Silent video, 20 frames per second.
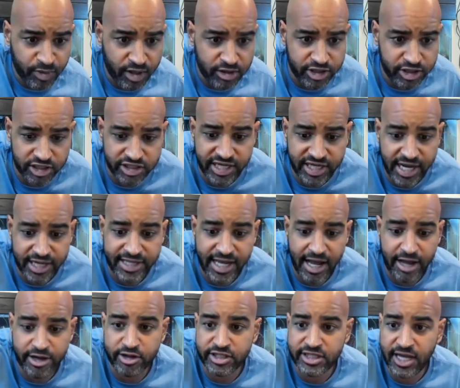Just checked
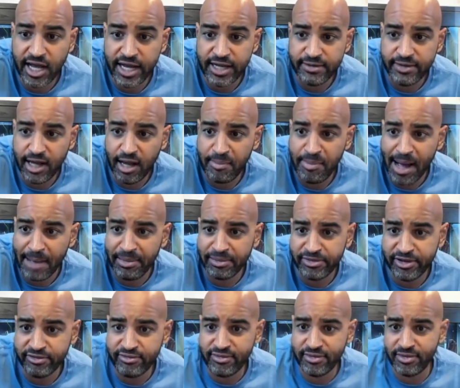out your site. Pop
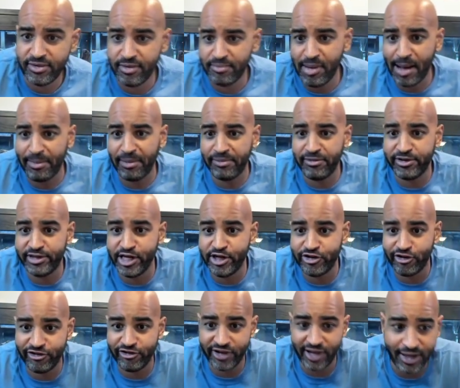up the
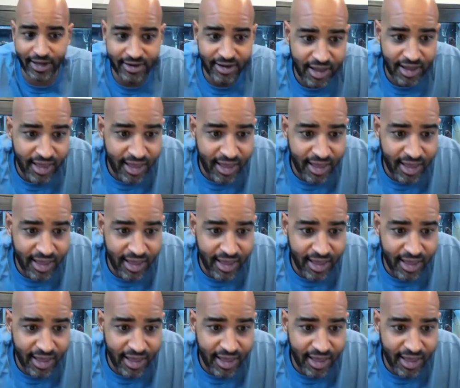t-shirts again.